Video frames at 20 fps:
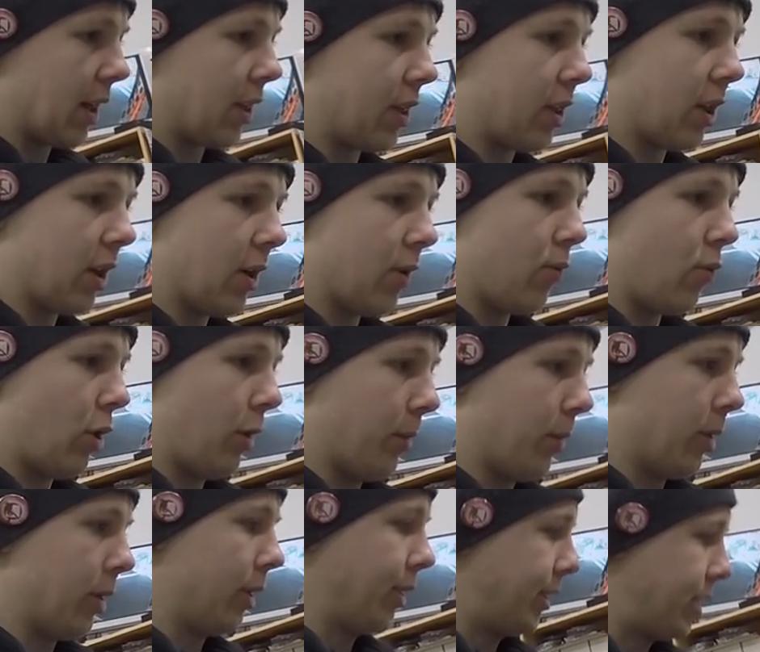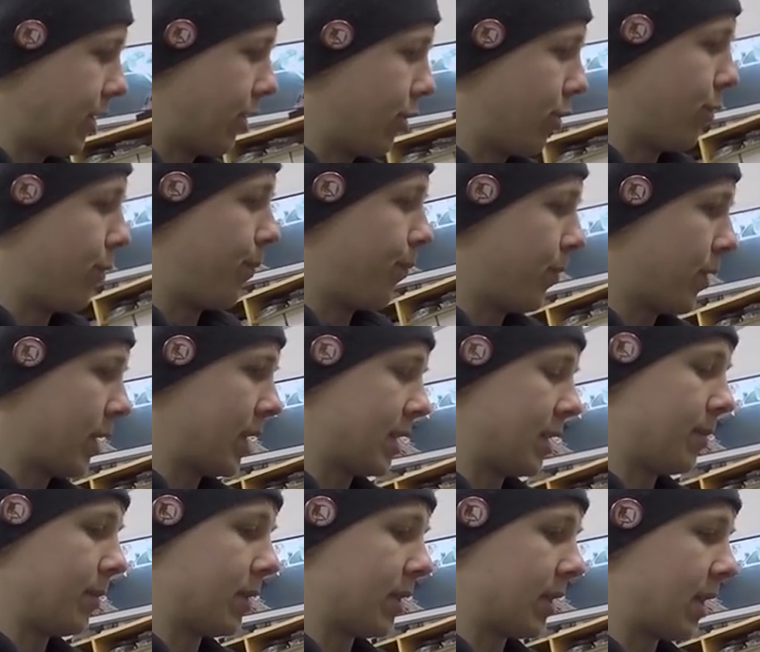I think what I'm gonna do,
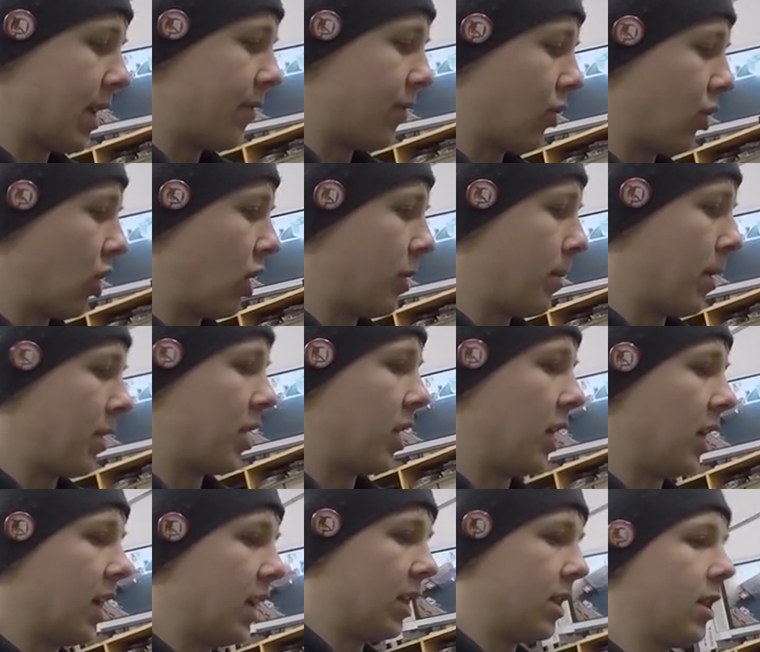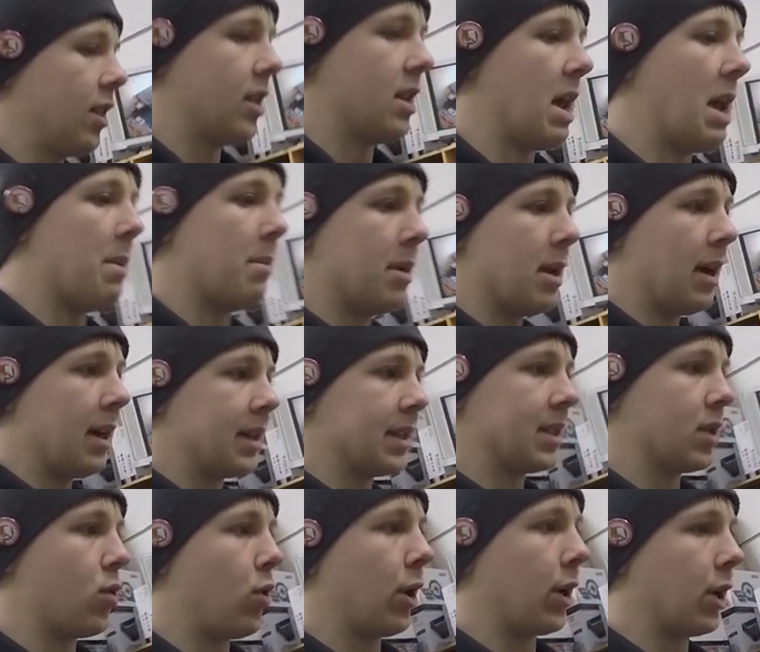because I'm just even thinking about the length of the amp now,
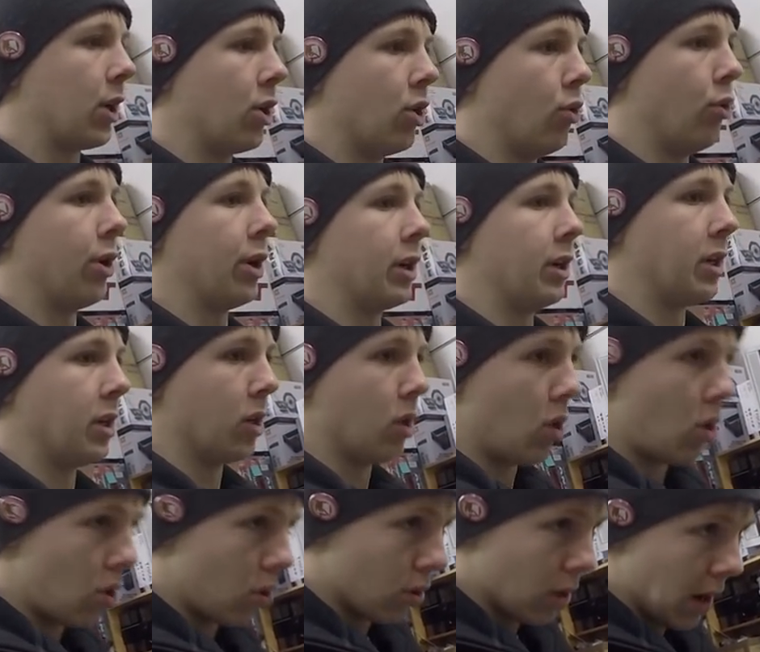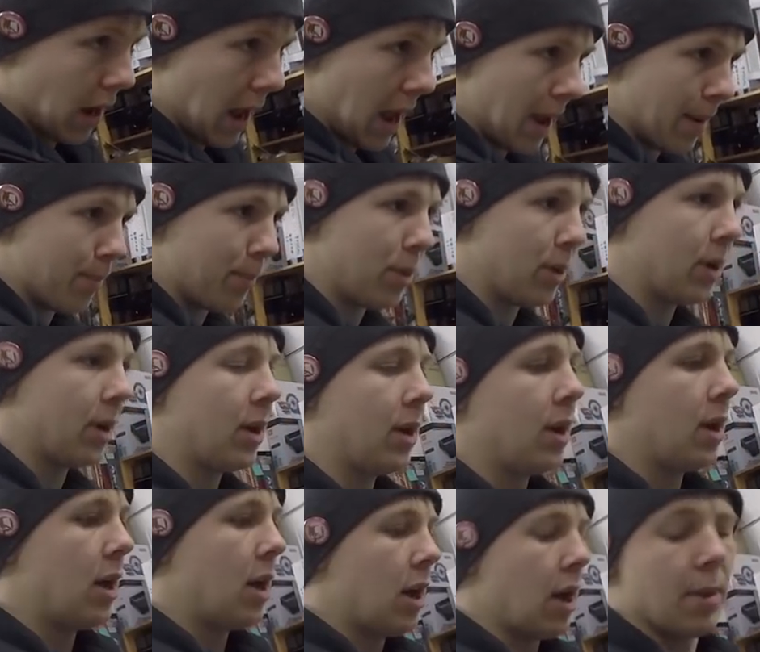because it's quite an annoyingly long amp,
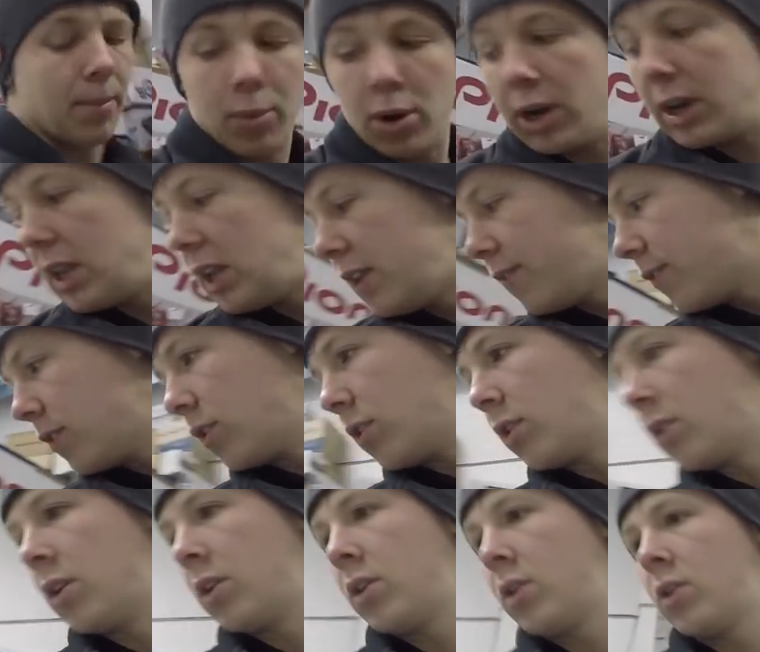I might even